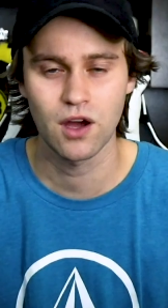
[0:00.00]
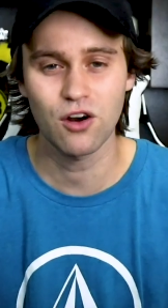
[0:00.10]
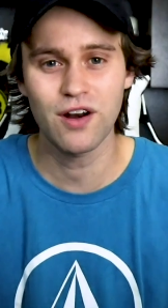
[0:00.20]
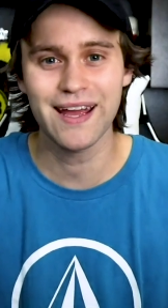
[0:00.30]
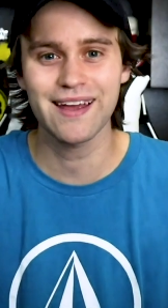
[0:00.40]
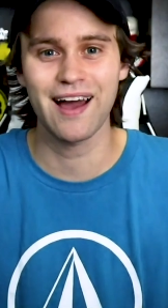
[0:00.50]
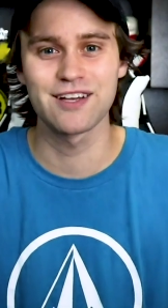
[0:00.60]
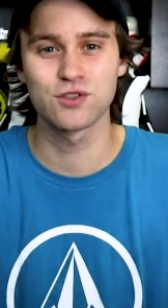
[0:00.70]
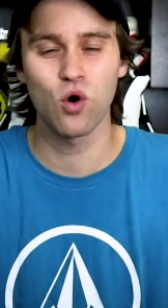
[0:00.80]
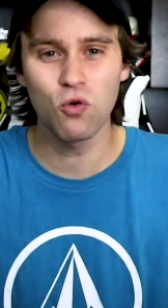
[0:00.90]
Alright
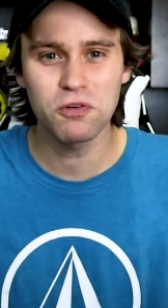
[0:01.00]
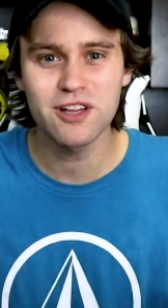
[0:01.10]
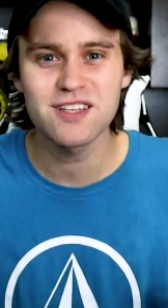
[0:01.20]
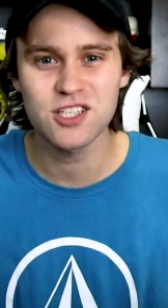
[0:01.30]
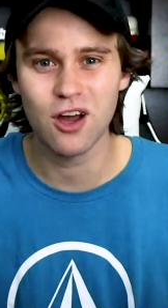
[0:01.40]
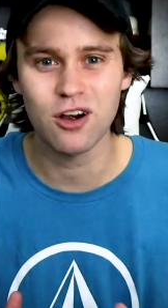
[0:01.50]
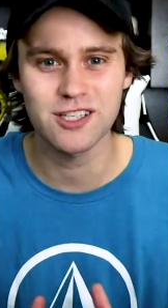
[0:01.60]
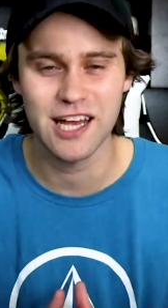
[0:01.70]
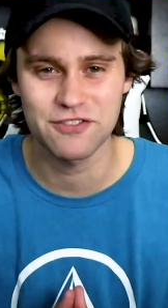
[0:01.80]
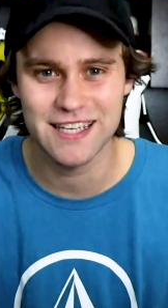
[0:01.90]
guys, so hopefully the
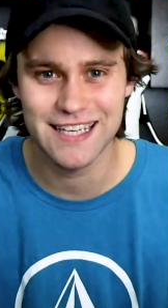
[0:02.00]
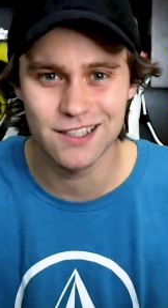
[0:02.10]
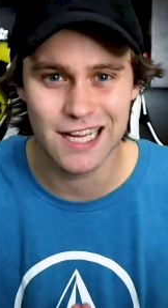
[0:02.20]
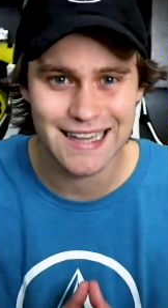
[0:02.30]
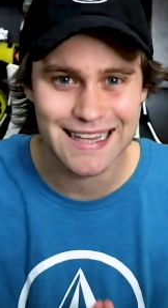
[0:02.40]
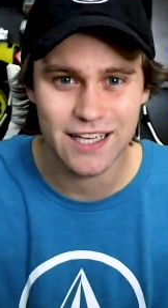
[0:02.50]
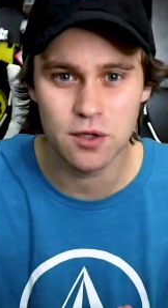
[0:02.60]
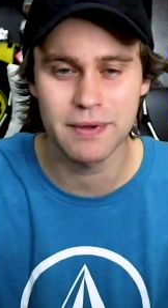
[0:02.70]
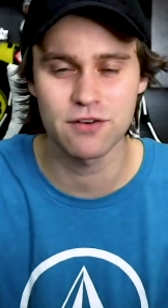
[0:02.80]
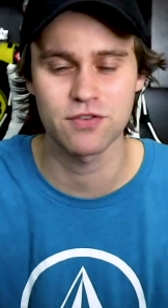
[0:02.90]
scars have healed a
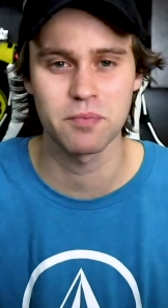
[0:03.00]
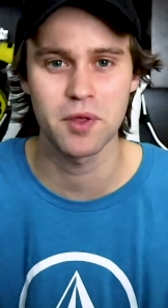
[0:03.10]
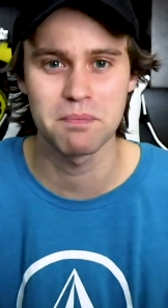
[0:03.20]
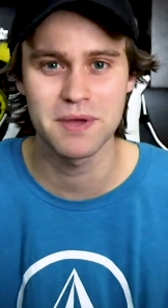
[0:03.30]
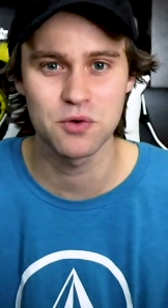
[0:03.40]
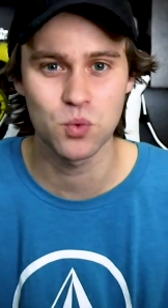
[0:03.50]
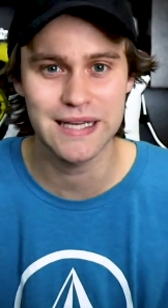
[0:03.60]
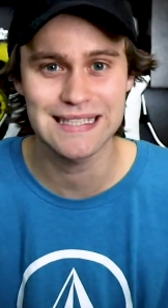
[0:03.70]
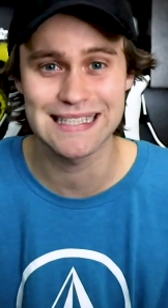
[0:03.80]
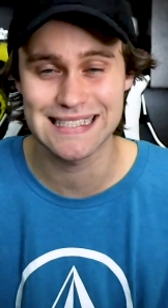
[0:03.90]
little bit from the
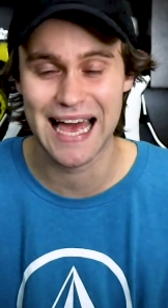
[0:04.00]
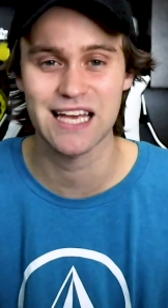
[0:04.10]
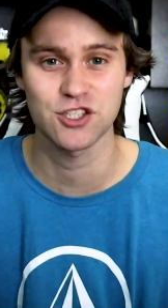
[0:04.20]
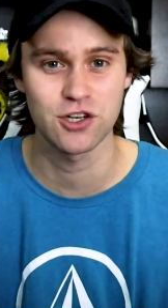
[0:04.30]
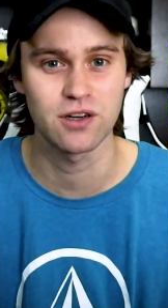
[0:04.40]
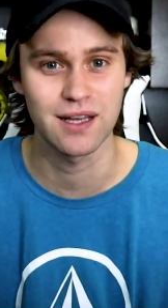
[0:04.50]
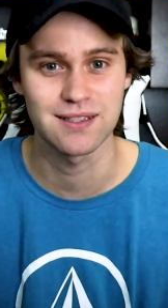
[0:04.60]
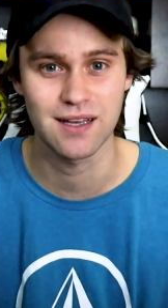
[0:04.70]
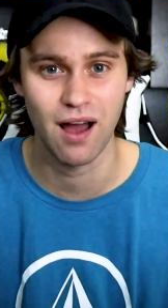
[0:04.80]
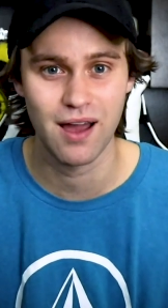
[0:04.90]
midweek disaster
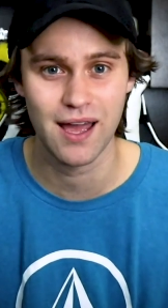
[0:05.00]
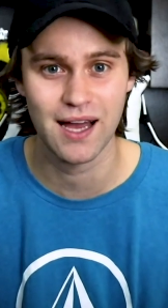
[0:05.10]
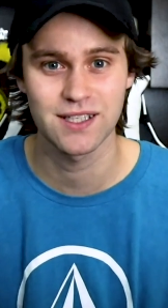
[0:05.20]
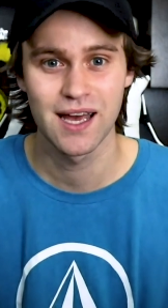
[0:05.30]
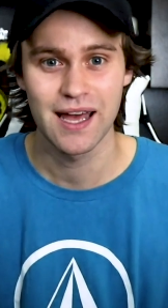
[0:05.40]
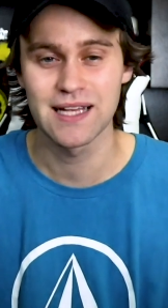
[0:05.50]
against Ajax.